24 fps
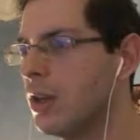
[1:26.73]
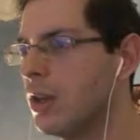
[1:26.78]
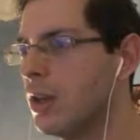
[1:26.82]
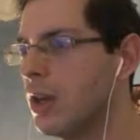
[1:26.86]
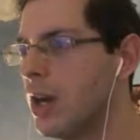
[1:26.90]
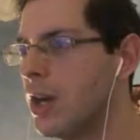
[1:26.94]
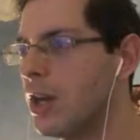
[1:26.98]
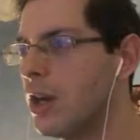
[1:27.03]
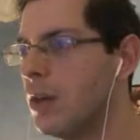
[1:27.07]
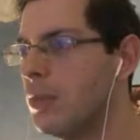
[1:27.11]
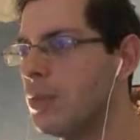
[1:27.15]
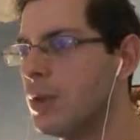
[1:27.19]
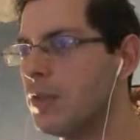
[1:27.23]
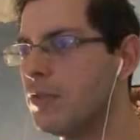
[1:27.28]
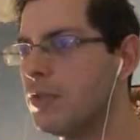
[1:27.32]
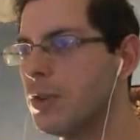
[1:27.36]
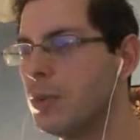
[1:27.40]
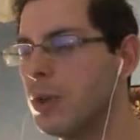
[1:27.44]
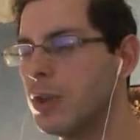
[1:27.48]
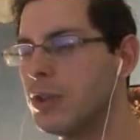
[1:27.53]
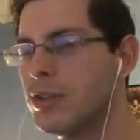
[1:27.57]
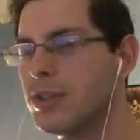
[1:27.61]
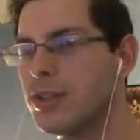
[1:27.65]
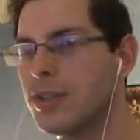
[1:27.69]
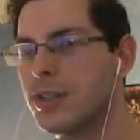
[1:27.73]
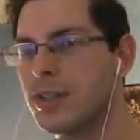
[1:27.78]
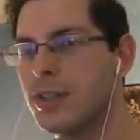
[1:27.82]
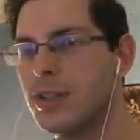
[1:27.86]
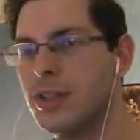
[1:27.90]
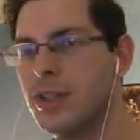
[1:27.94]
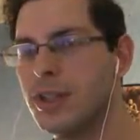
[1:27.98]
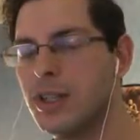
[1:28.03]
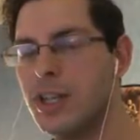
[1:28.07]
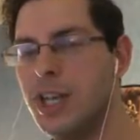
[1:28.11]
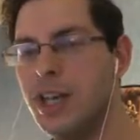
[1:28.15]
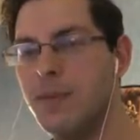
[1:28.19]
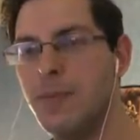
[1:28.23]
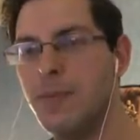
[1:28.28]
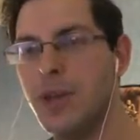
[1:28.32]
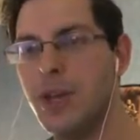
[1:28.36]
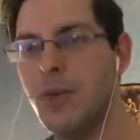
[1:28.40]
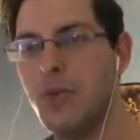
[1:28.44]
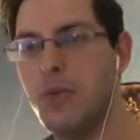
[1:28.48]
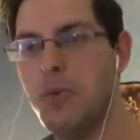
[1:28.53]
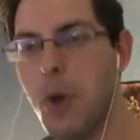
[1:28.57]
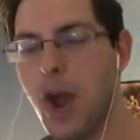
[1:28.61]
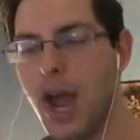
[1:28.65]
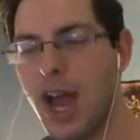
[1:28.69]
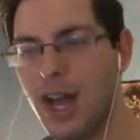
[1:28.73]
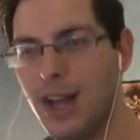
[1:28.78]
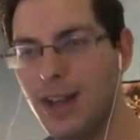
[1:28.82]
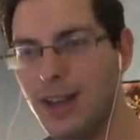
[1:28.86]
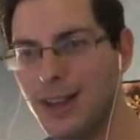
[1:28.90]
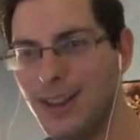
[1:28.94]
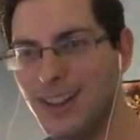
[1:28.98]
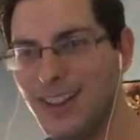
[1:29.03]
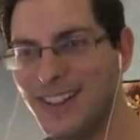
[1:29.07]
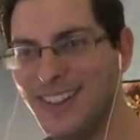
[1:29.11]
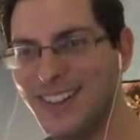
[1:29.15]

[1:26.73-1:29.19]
I hope everyone's keeping well.